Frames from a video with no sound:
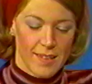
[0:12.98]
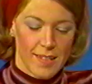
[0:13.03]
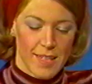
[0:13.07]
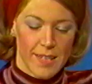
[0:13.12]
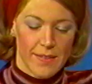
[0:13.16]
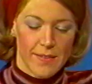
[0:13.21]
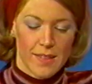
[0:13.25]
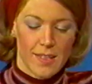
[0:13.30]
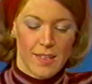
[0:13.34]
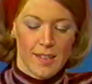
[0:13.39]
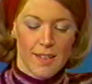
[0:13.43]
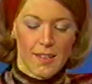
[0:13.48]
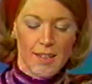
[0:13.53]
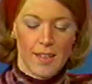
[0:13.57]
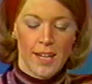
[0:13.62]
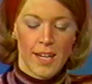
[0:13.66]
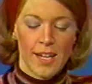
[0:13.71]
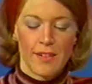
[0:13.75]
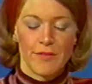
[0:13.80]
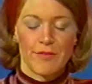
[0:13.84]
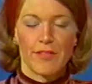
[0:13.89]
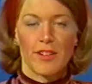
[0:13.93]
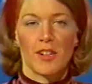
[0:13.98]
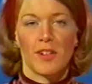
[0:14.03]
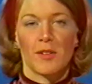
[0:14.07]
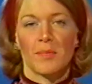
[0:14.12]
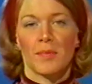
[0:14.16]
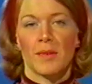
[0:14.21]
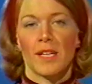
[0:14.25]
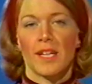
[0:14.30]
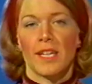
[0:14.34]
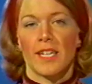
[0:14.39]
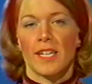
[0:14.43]
David, the Landfall
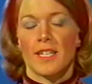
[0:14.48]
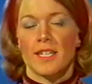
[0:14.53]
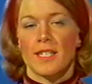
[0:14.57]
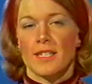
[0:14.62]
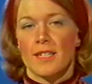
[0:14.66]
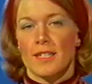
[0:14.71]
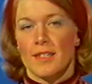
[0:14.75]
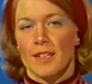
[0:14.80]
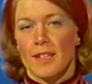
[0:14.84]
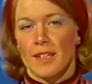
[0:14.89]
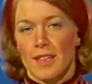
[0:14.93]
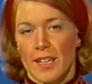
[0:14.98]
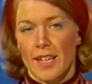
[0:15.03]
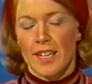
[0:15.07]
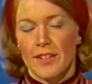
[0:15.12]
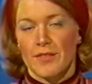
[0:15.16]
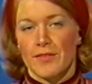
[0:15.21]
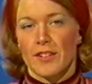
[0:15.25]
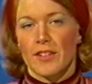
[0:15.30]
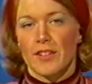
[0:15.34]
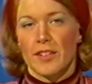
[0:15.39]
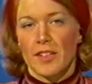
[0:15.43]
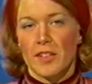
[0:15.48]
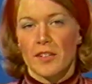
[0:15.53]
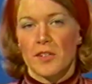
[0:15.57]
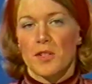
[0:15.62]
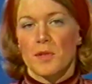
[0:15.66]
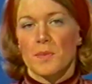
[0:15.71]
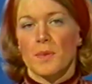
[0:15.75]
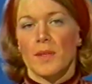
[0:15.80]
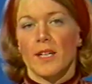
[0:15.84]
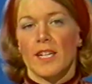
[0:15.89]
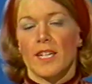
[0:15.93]
plays, Landfall
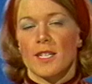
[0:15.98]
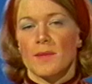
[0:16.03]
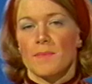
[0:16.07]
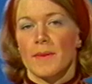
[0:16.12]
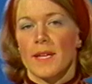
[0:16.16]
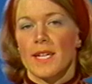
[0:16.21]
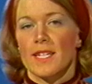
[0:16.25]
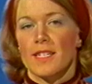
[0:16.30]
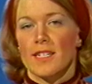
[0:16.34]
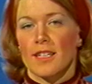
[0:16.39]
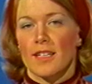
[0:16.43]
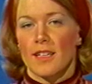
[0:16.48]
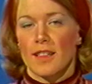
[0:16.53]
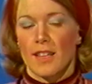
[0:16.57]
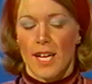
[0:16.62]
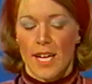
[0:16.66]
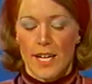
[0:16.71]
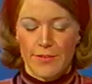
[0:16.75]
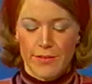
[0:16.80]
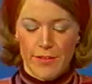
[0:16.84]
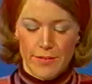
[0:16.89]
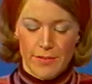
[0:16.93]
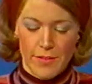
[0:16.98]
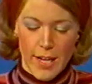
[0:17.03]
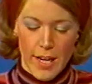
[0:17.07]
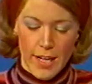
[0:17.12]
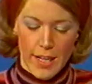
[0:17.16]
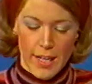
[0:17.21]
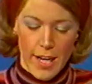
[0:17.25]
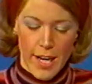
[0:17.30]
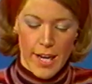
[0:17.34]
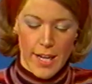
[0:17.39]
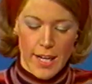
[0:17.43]
Theater's play is based on the life of
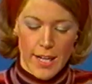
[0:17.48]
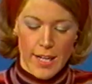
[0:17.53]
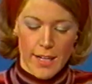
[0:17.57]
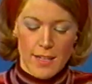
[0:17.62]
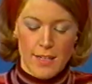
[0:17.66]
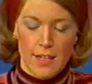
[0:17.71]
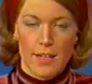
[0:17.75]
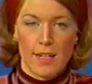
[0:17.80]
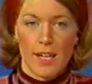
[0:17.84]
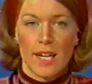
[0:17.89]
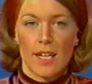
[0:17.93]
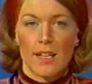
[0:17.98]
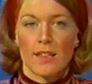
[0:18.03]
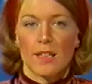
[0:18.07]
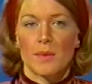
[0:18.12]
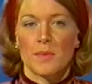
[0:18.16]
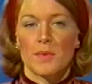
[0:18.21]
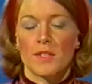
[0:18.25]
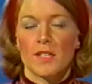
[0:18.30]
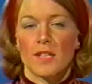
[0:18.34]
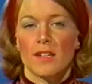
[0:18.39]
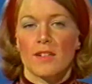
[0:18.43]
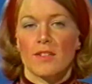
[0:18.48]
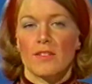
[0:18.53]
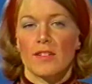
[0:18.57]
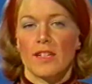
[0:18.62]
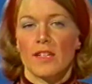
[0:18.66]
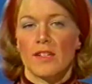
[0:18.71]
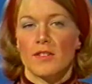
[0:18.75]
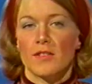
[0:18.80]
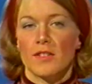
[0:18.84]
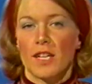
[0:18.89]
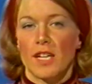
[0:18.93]
Nettie Hayes, a nightclub singer and
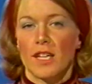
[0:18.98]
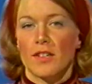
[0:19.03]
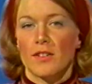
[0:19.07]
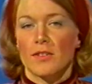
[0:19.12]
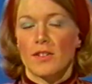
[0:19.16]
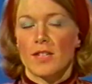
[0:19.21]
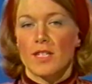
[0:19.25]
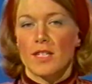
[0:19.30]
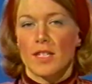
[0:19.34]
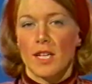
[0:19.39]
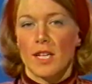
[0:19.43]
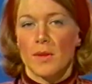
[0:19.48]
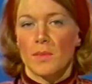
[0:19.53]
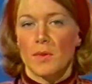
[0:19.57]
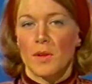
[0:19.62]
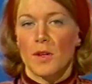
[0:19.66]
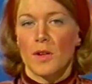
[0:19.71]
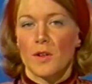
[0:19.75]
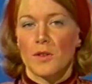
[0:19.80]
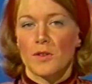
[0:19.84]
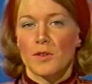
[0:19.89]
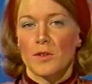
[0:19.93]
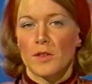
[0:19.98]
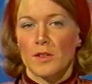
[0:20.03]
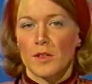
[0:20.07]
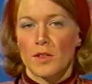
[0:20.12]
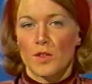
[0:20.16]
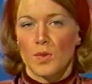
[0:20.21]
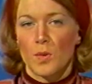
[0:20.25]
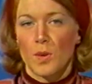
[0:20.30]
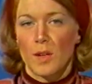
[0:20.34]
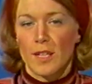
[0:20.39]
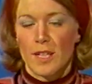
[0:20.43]
entertainer in St. Paul during the
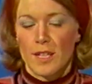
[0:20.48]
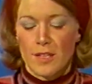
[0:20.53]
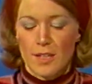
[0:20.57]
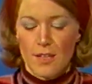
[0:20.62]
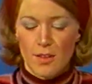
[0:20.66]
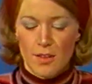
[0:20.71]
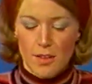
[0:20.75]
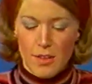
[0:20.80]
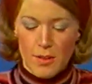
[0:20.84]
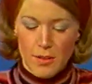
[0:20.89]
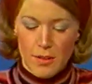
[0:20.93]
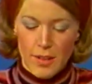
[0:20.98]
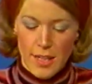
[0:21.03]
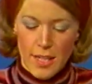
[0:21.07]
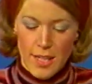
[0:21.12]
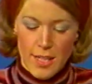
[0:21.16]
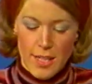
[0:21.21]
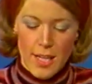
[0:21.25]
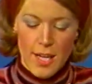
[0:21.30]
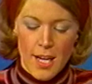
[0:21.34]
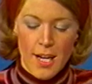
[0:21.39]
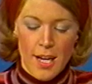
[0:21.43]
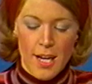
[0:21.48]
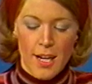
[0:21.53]
20s and 30s.